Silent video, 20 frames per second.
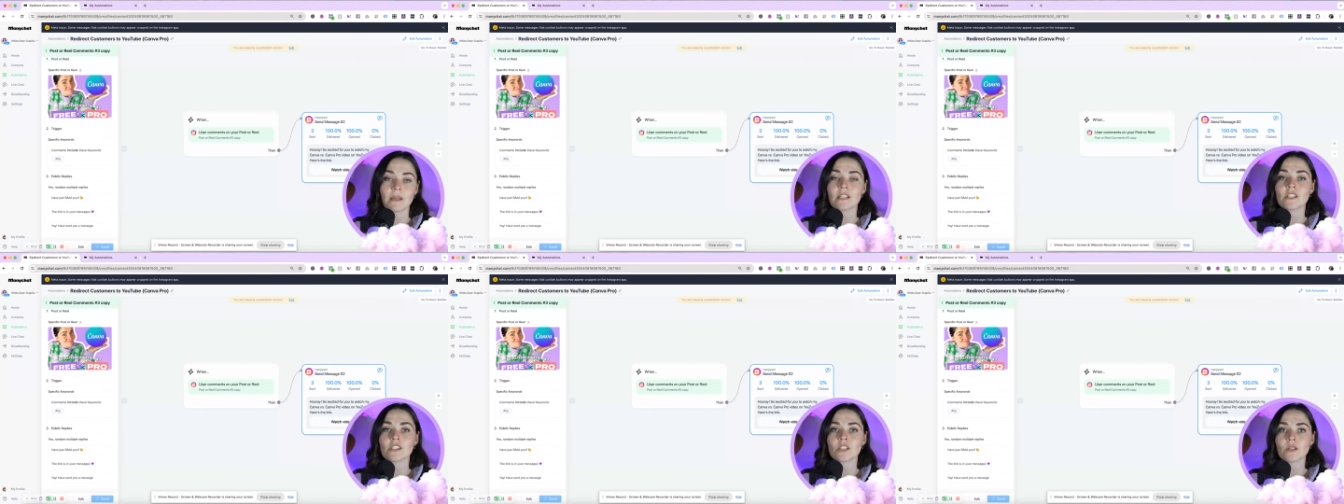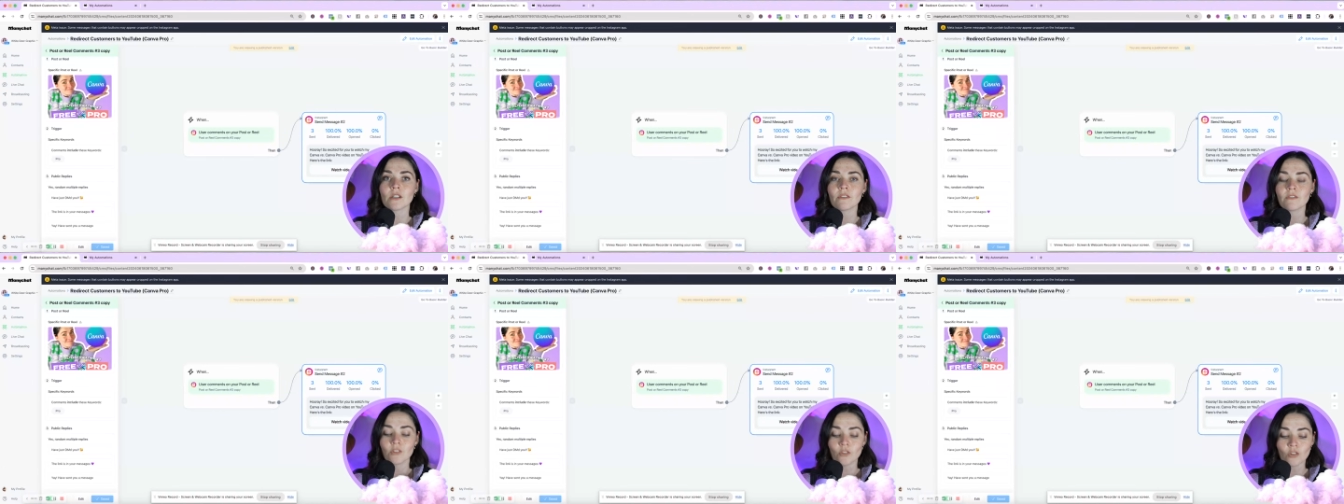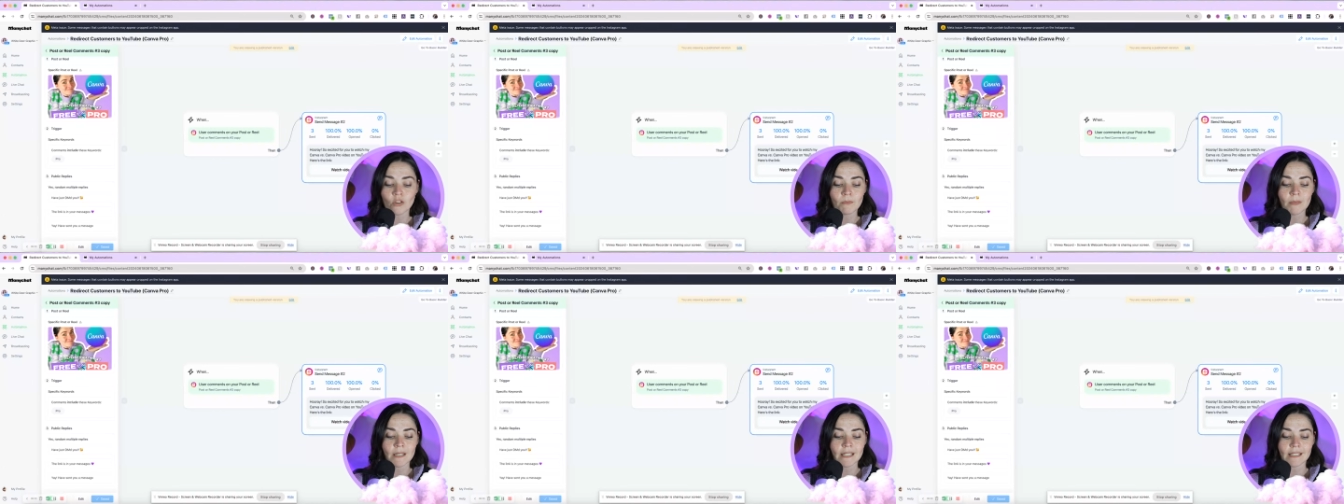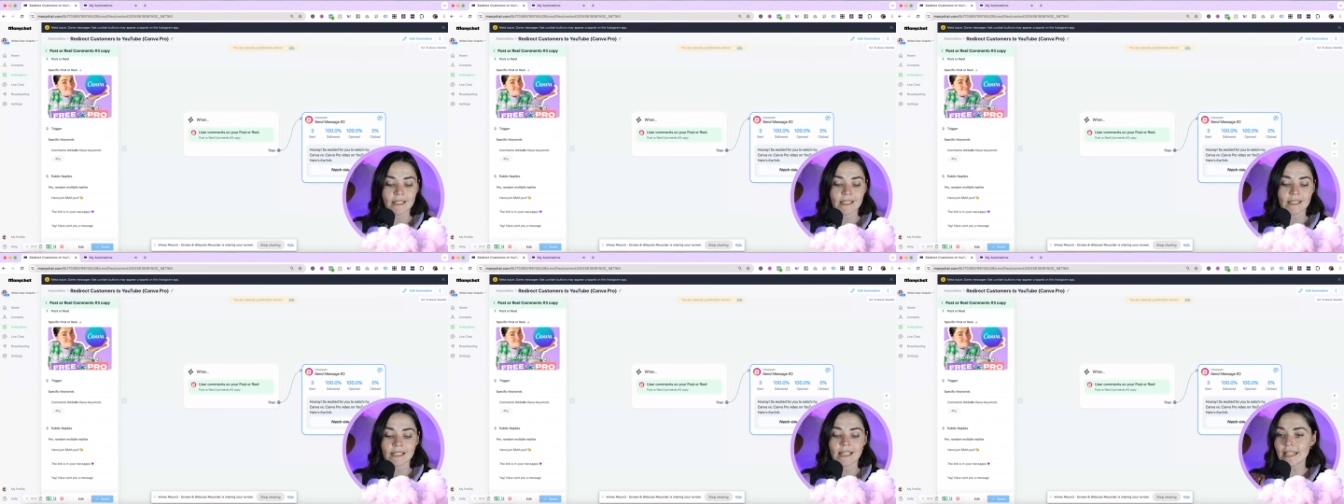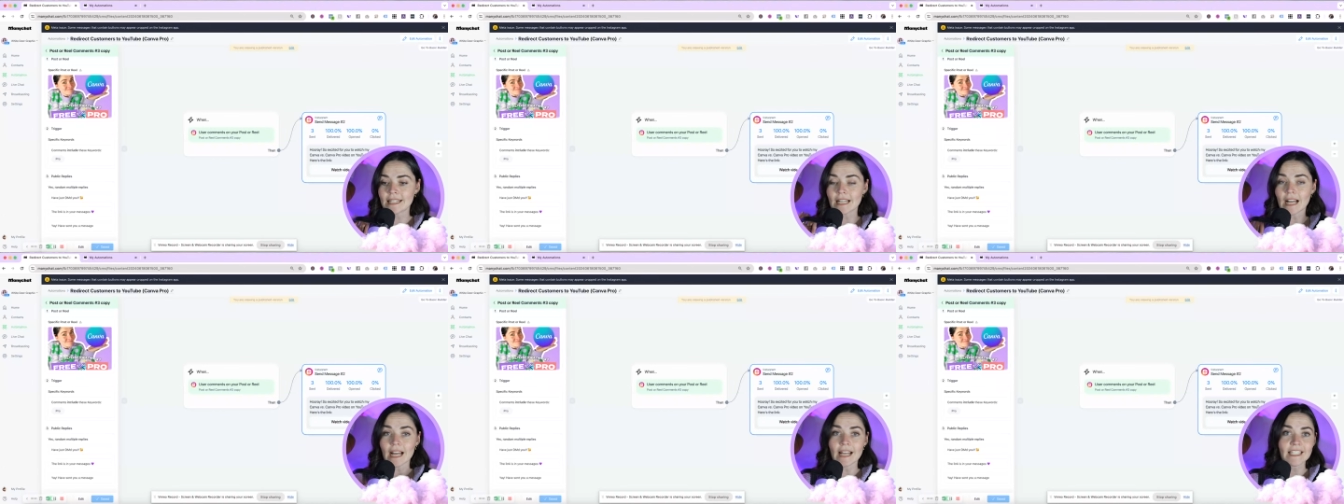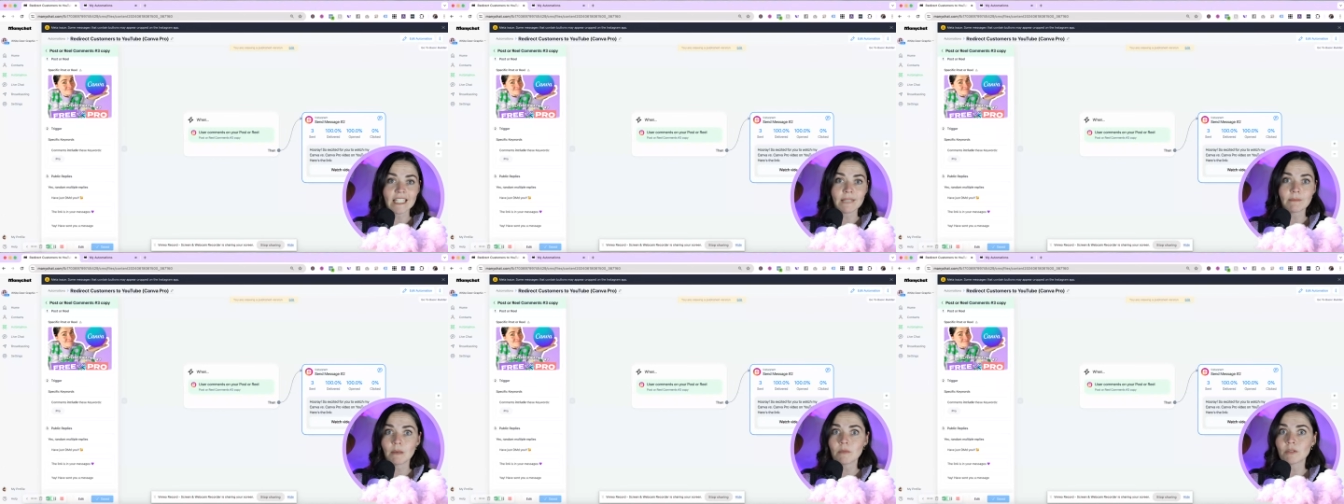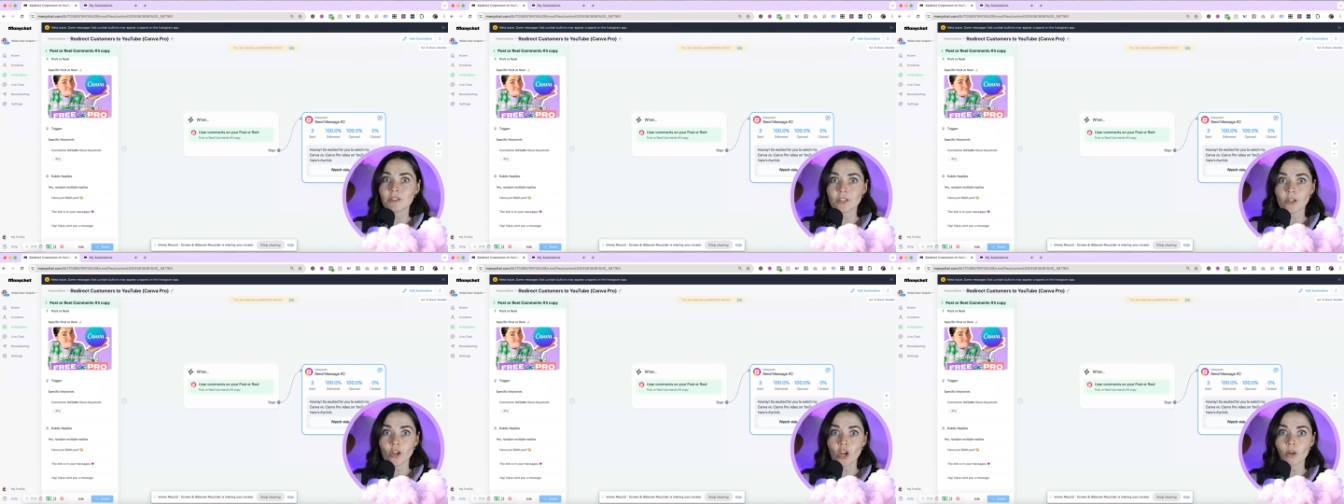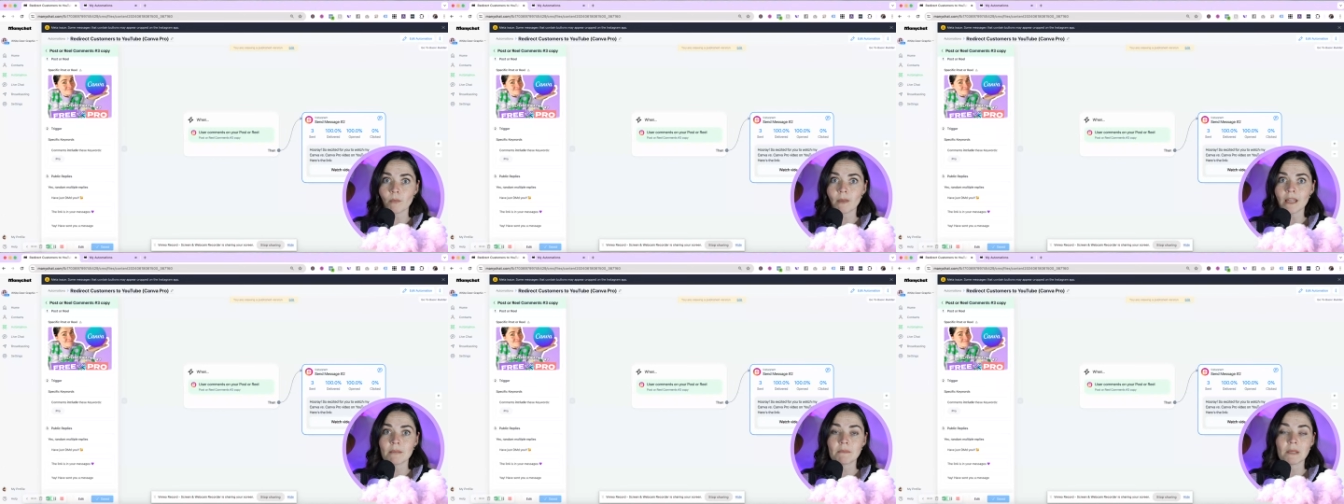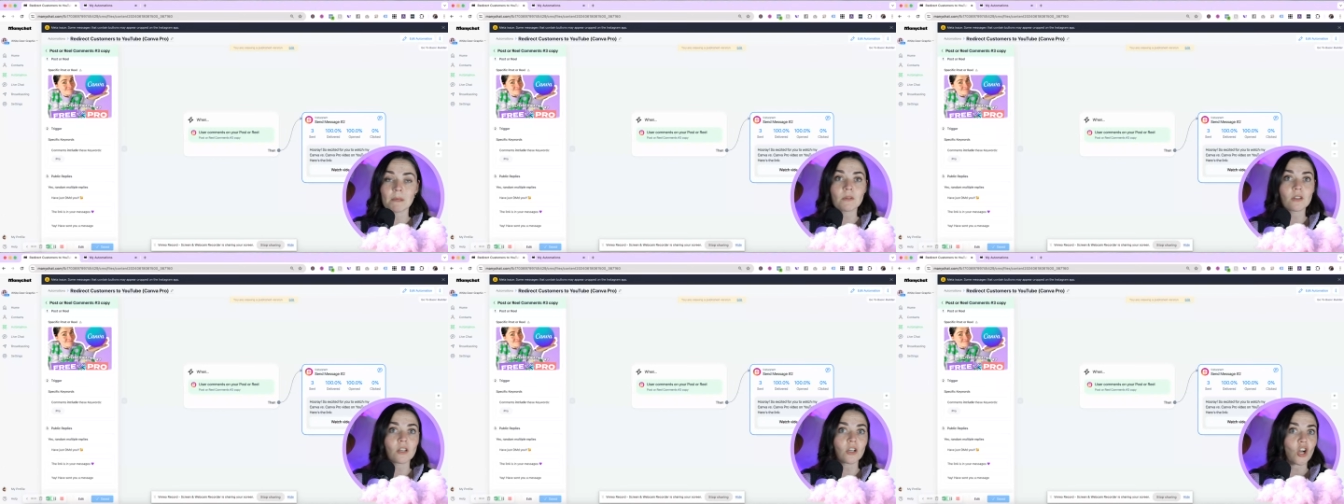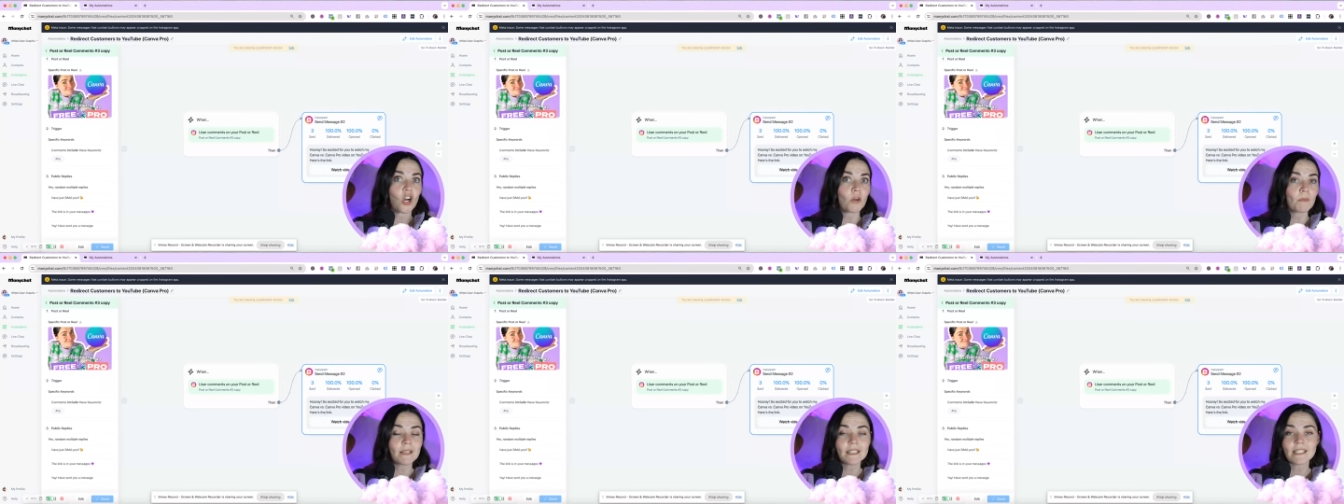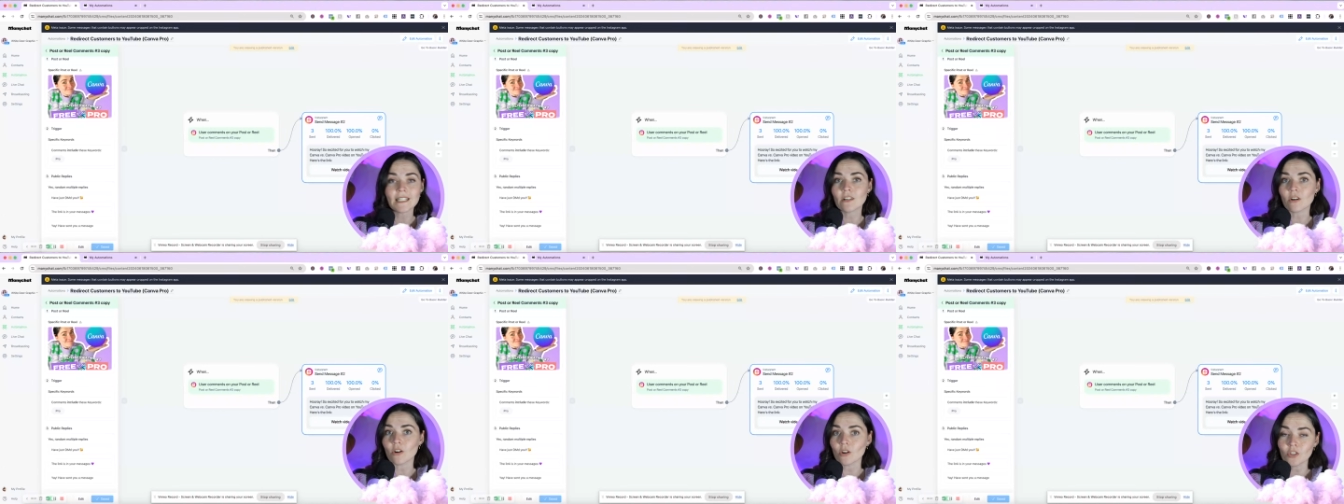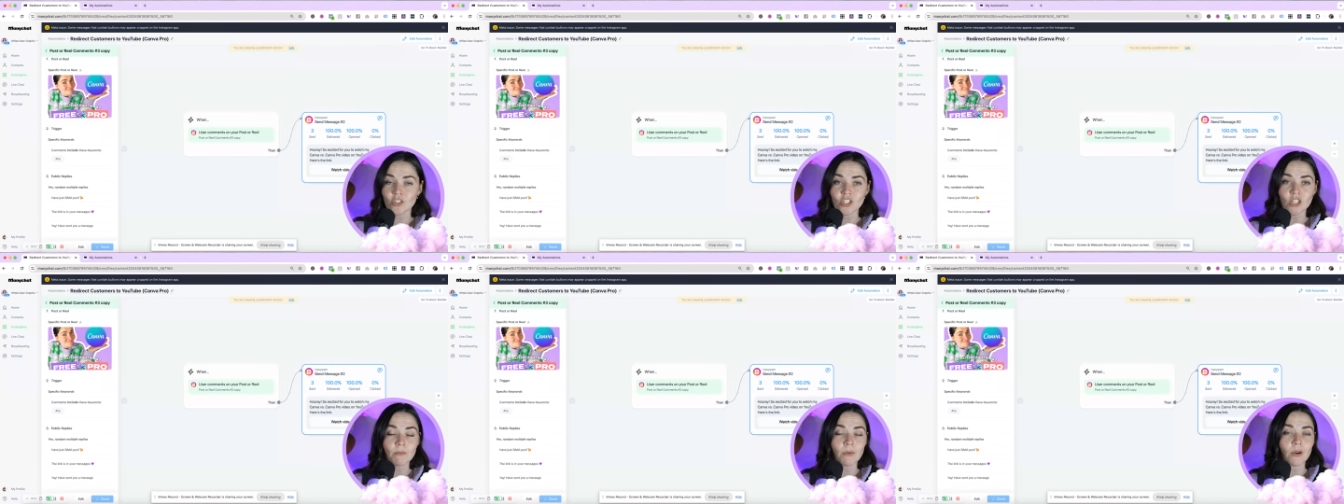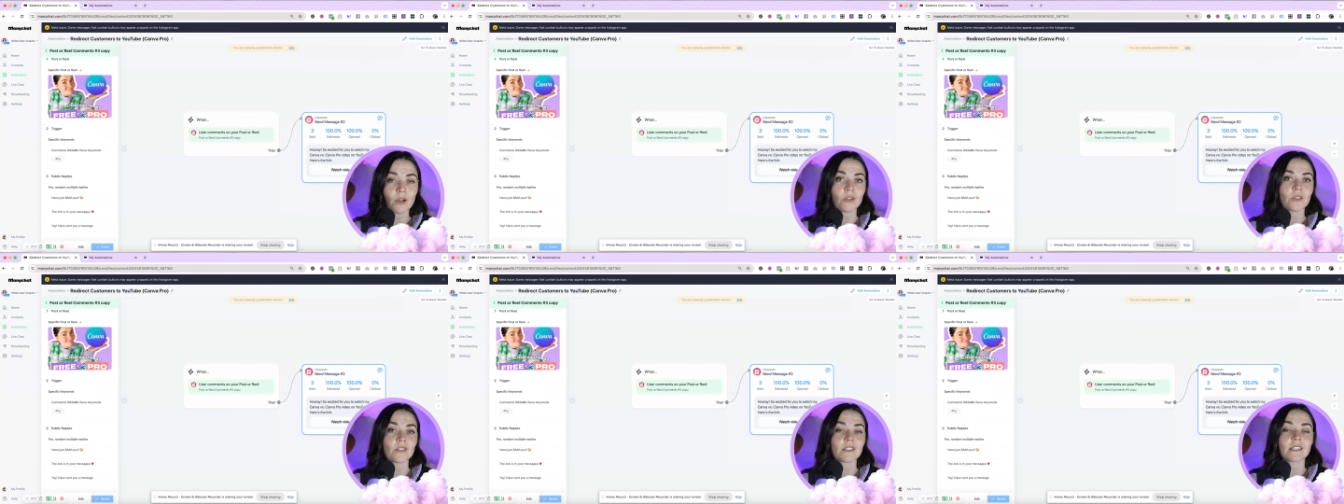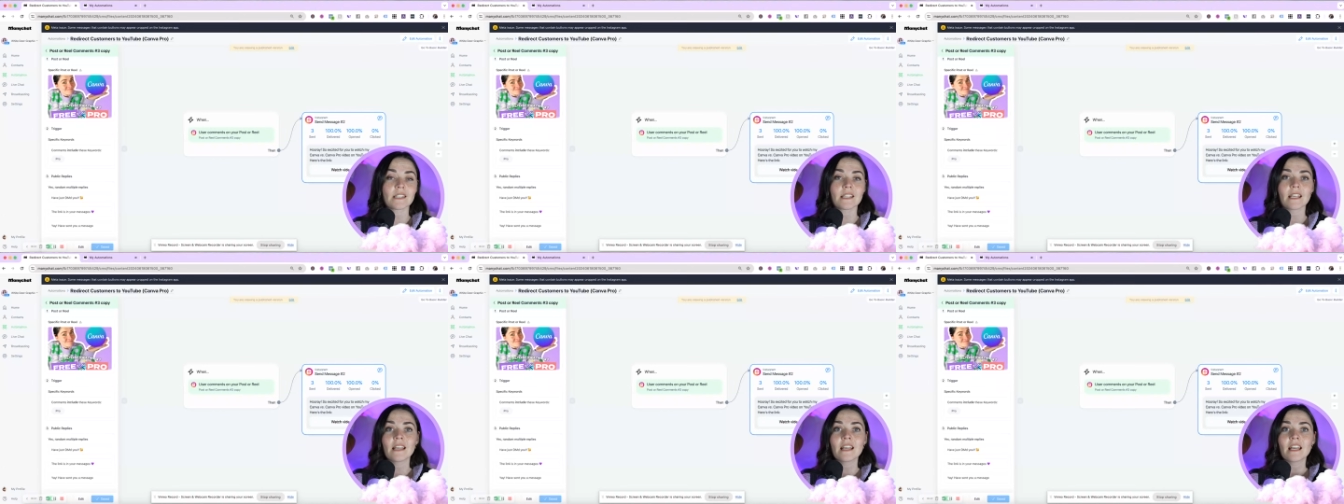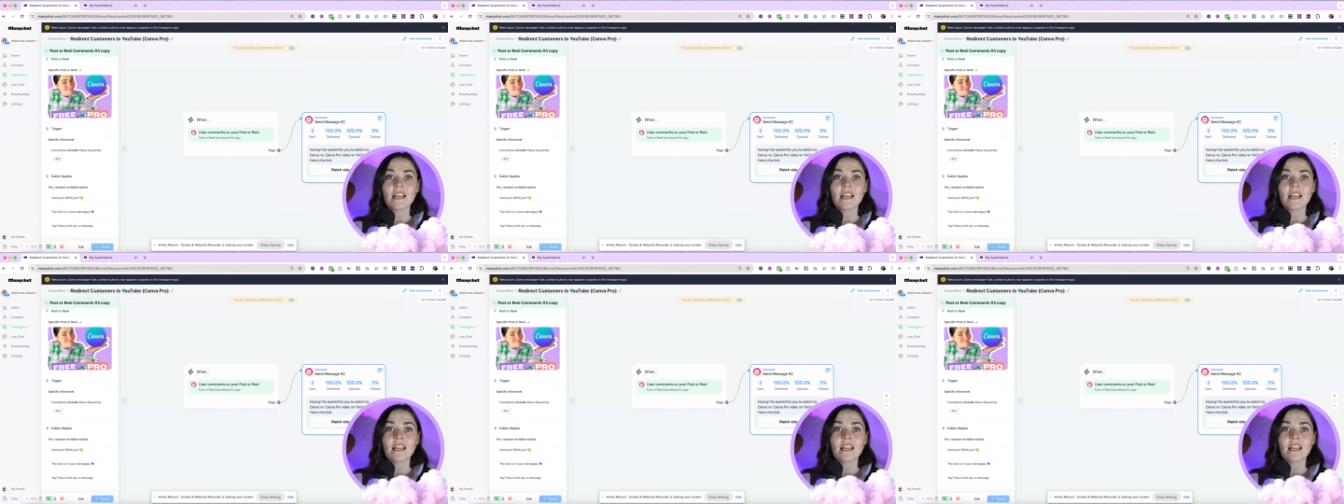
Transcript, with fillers: And so if your business is asking people to comment and people are commenting on your posts,